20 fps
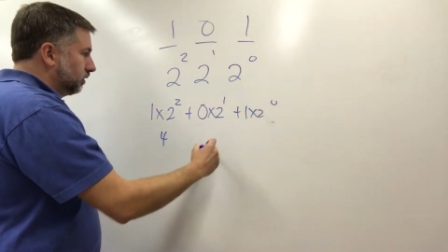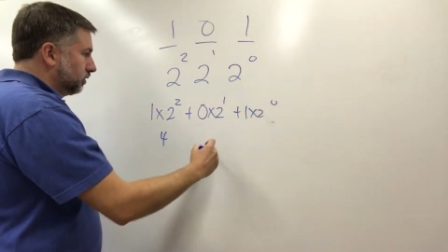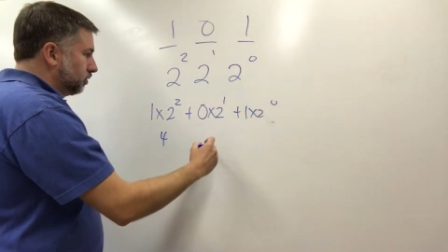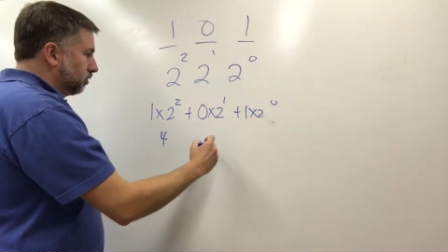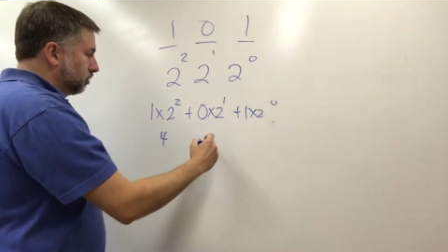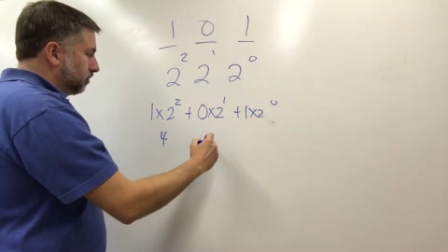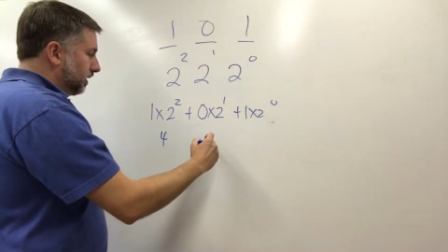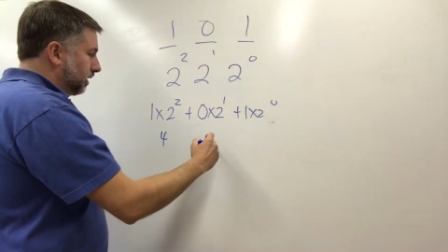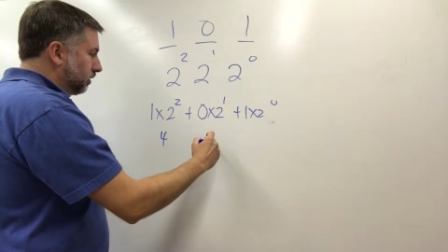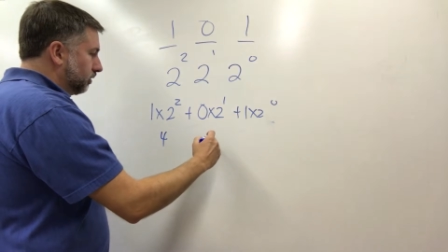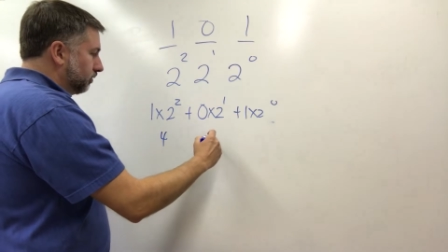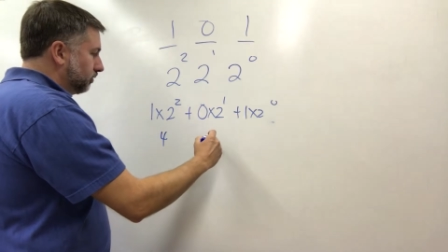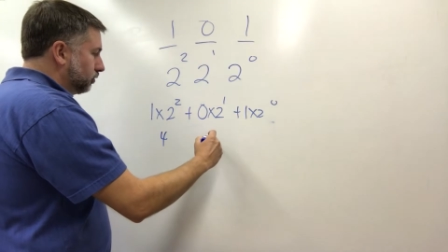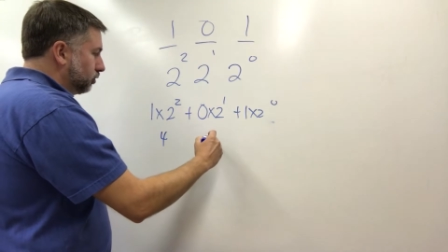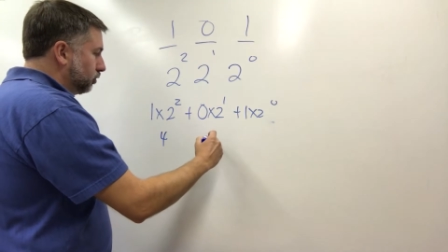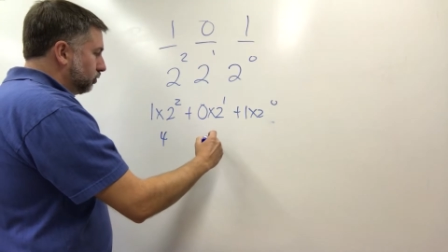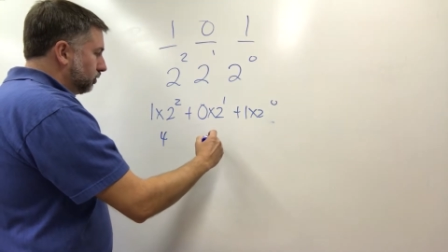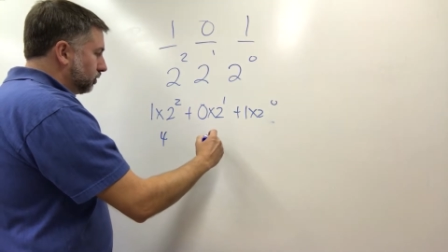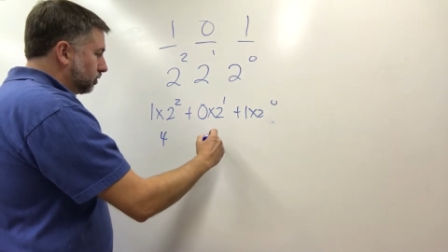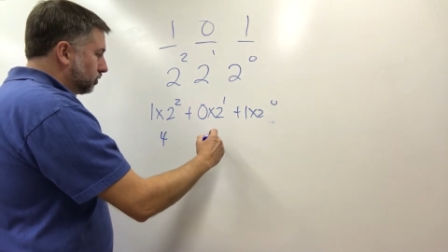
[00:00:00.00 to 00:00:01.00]
2 to the power of
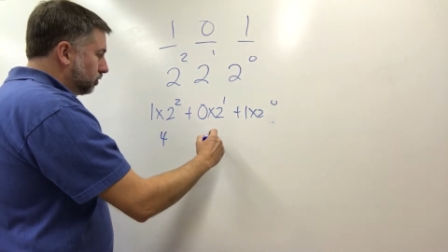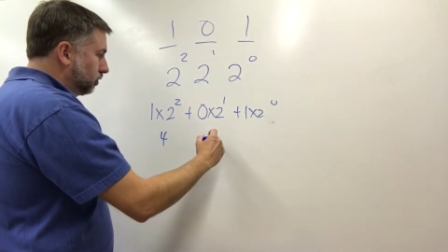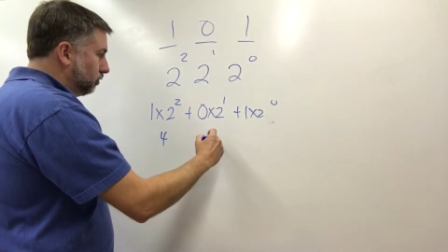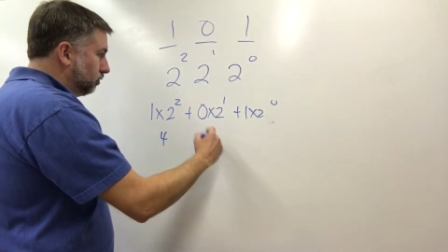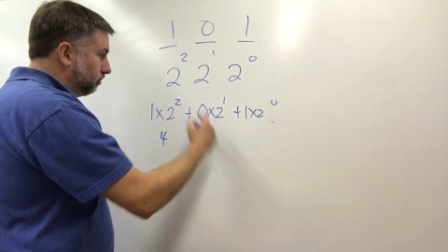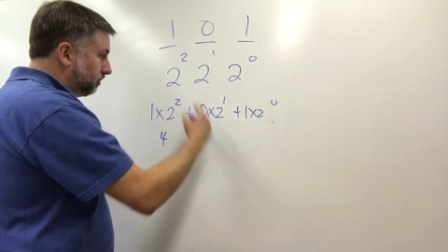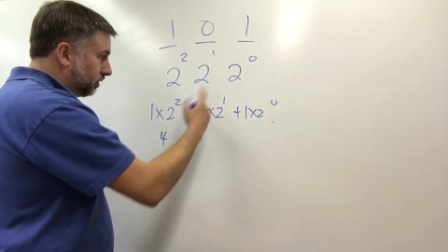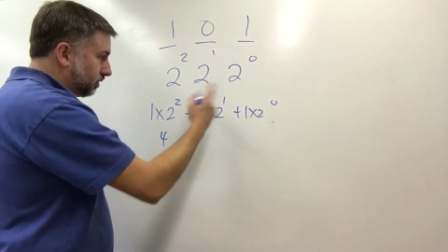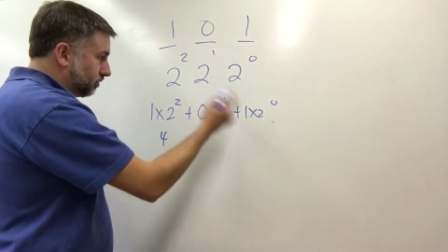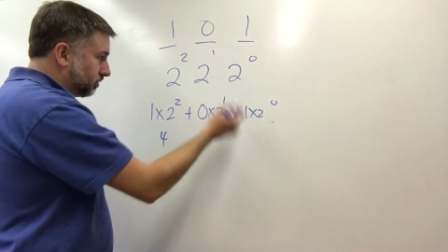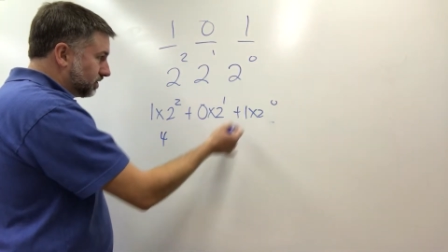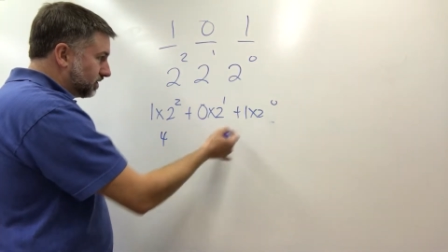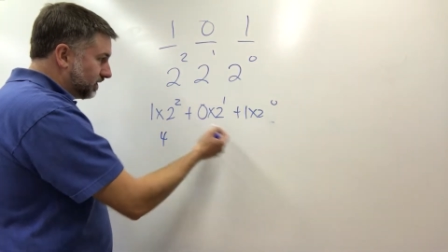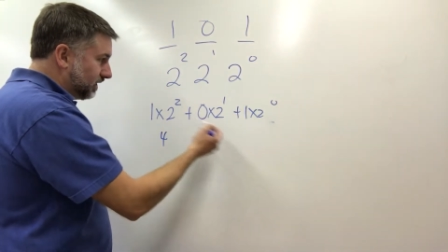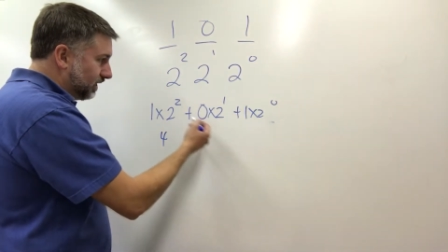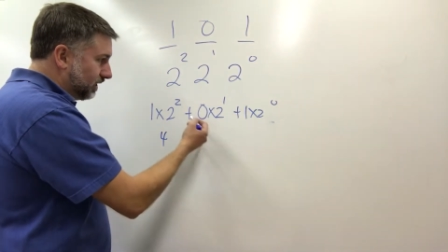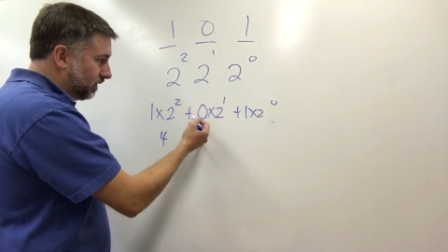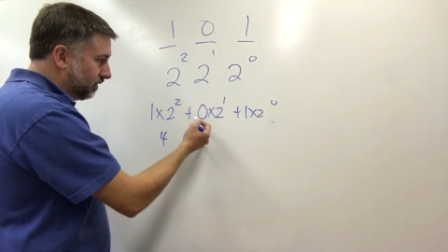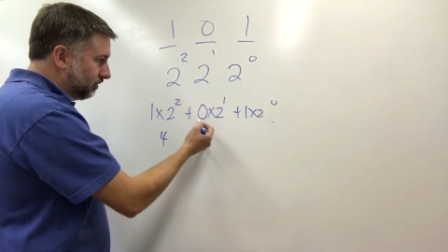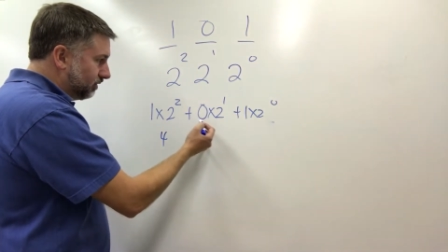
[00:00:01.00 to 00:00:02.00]
2 is 2, but there isn't
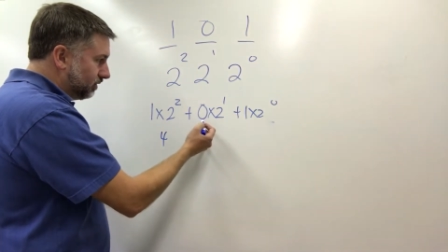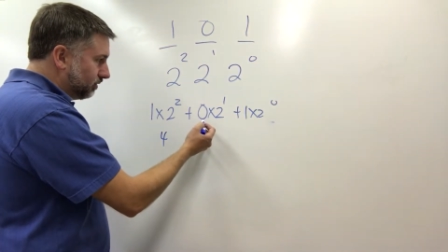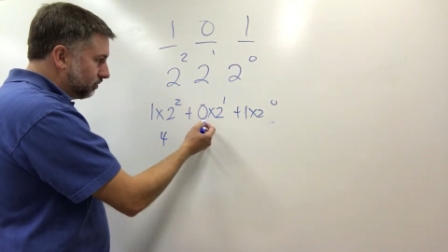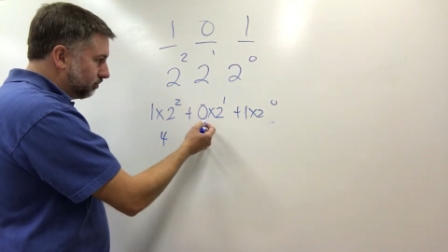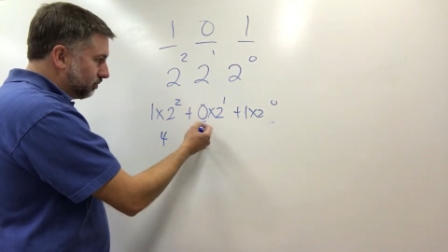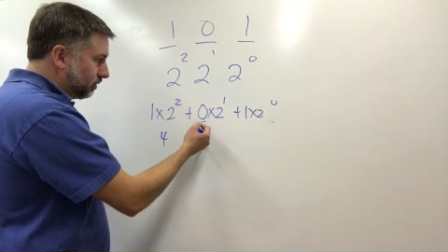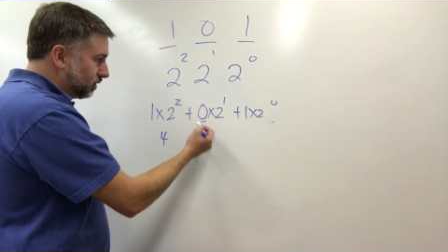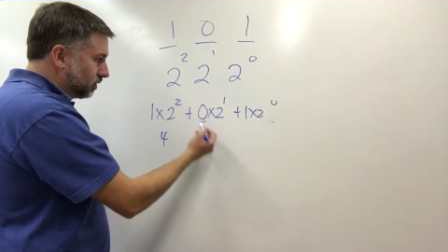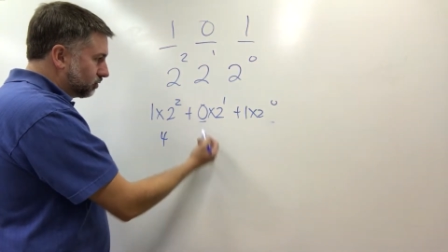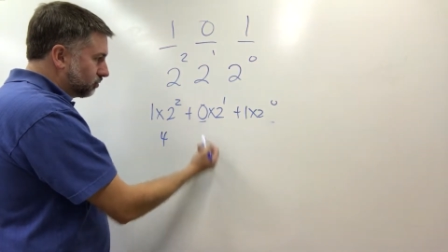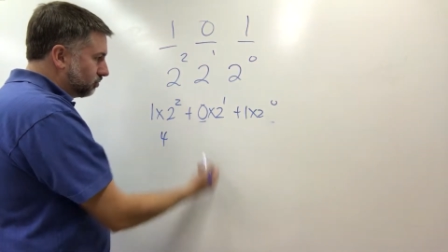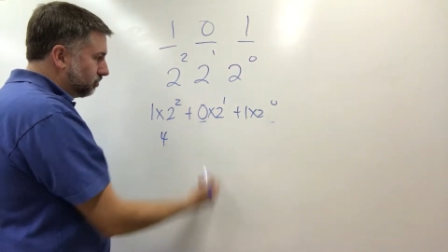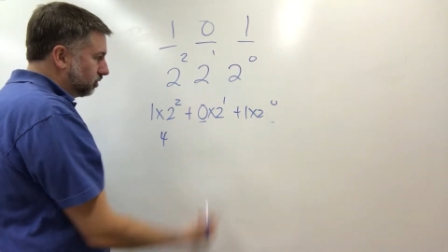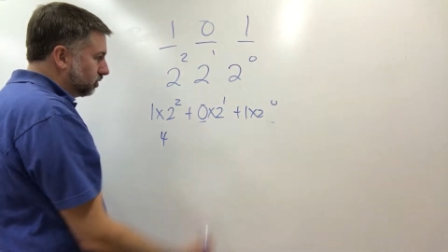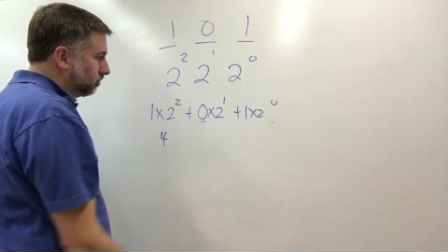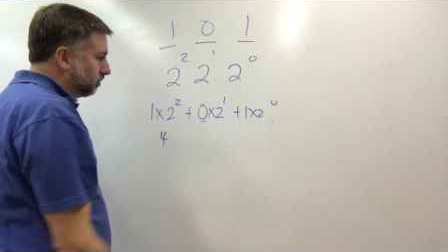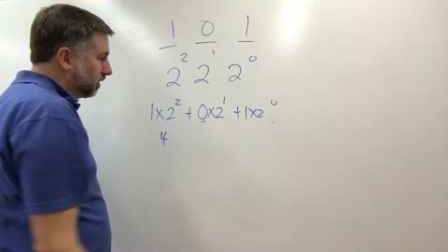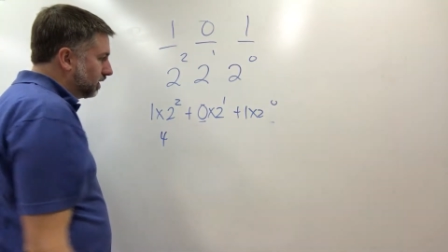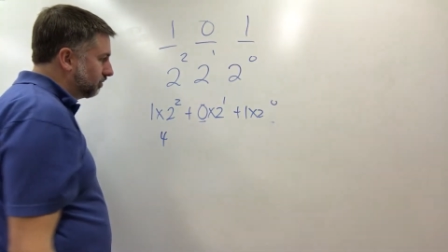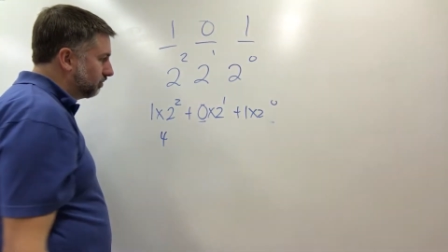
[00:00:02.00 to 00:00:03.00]
any of it because we're
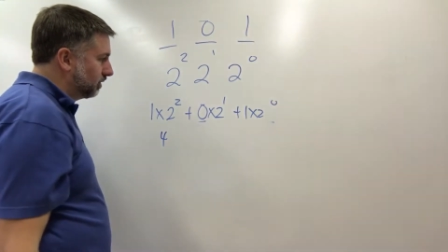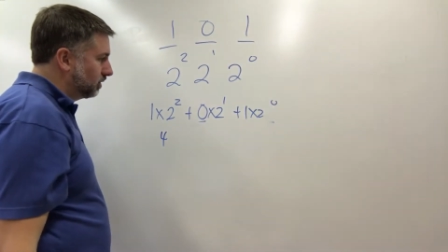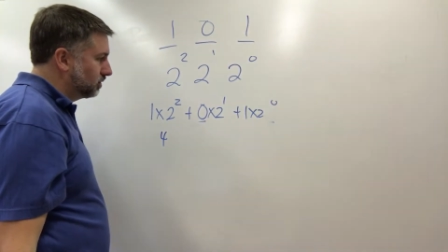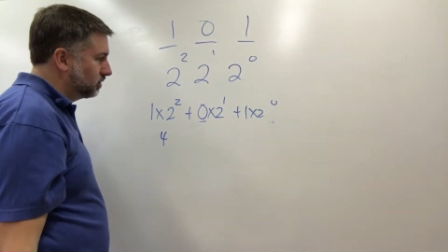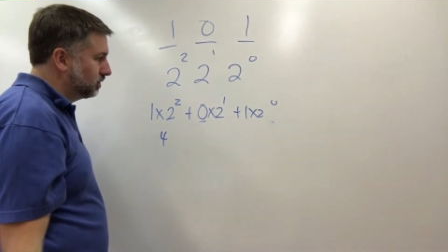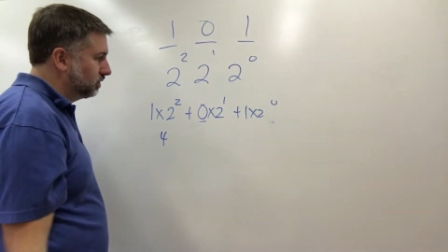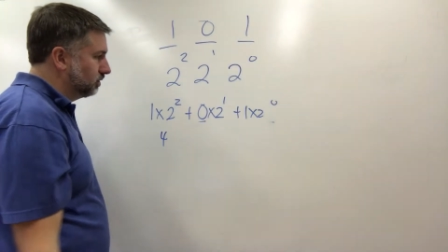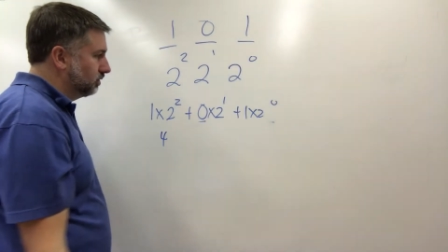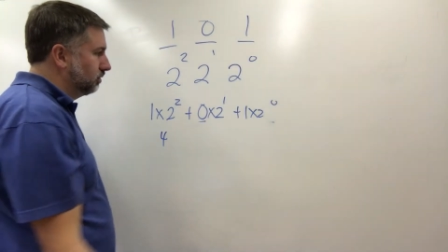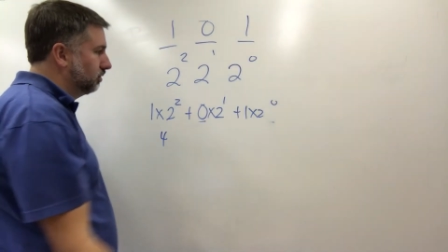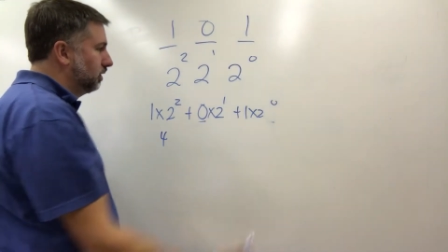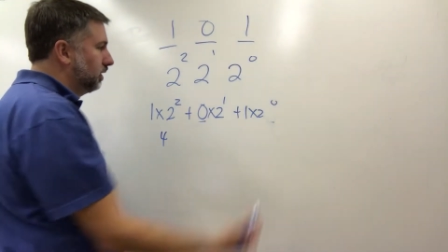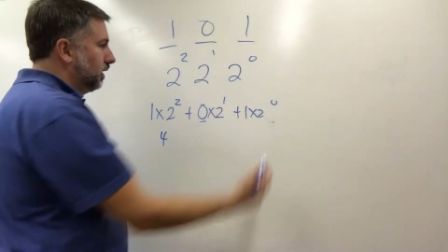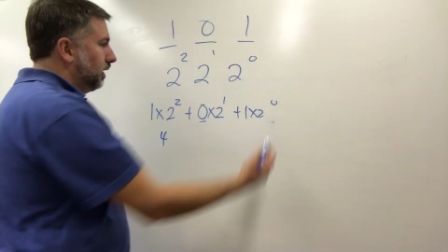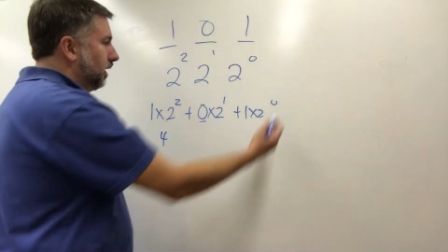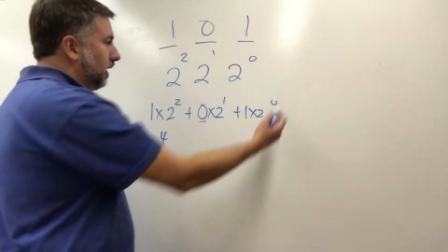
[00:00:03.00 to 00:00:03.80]
multiplying by 0.